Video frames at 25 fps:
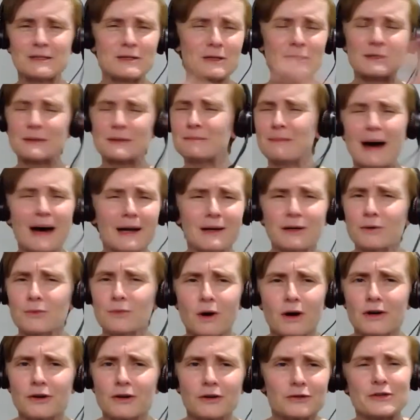It doesn't matter
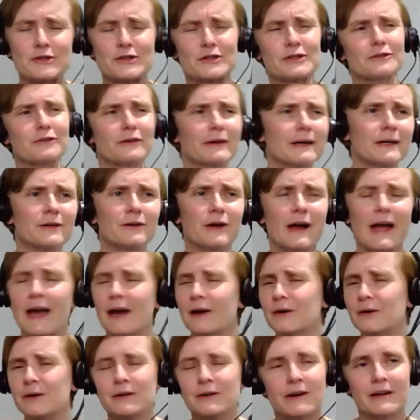what country you're in or
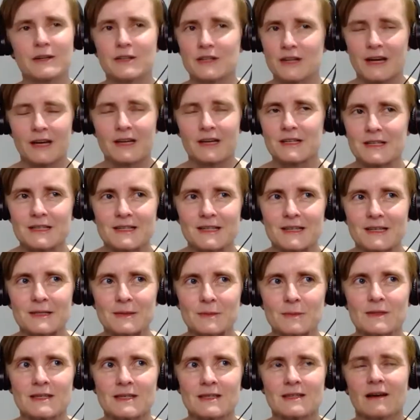how your education
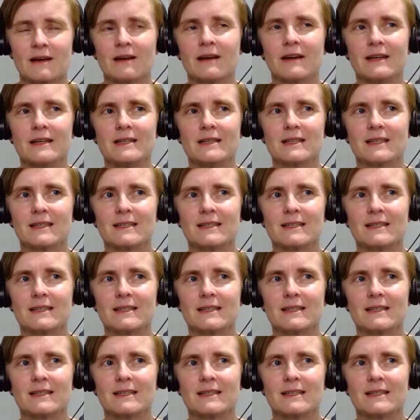system's designed.